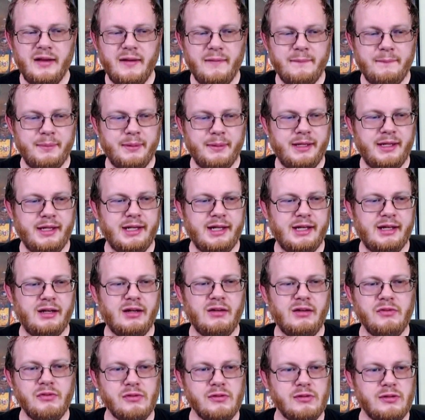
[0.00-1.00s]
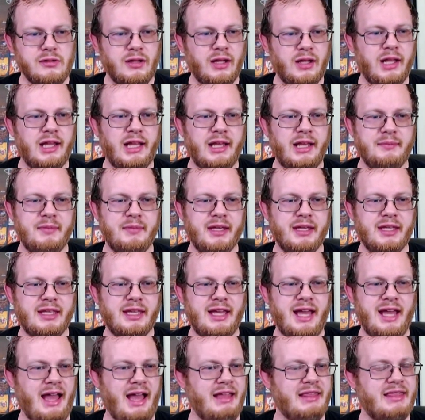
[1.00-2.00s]
But overall, I'm like,
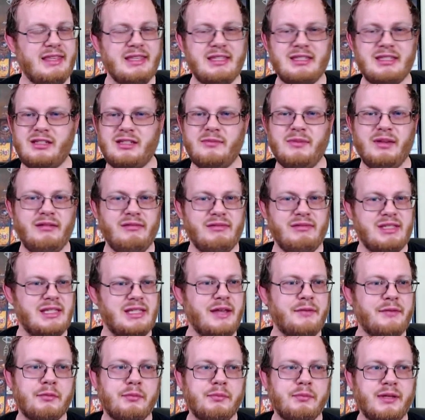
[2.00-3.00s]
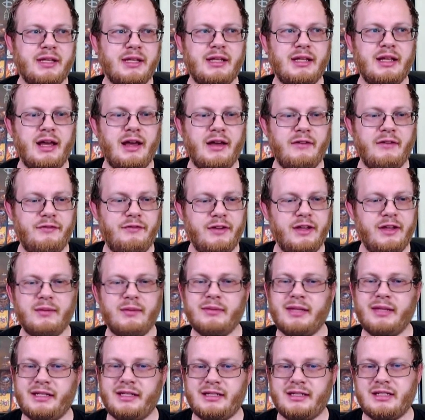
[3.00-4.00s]
I this to me has never been a
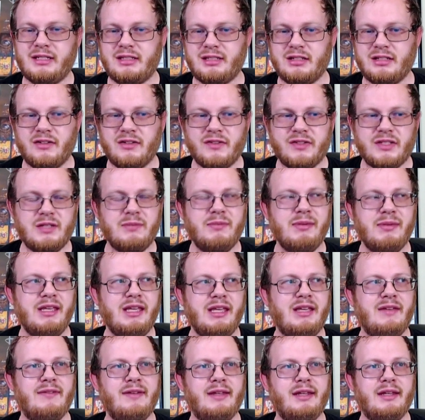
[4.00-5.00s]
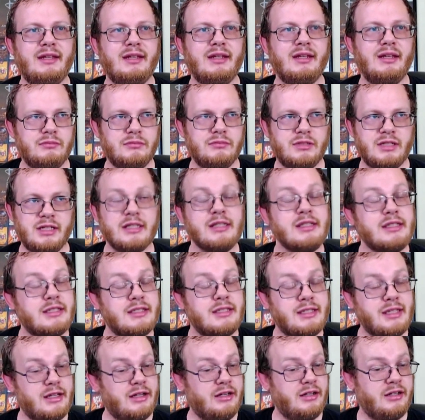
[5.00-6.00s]
film that deserves to be even
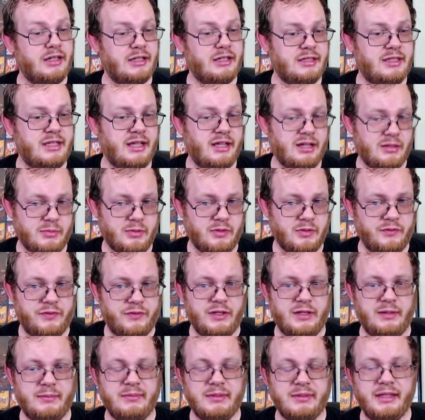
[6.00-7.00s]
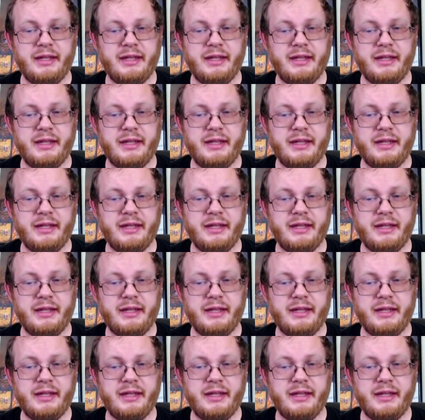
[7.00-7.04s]
considered a terrible film,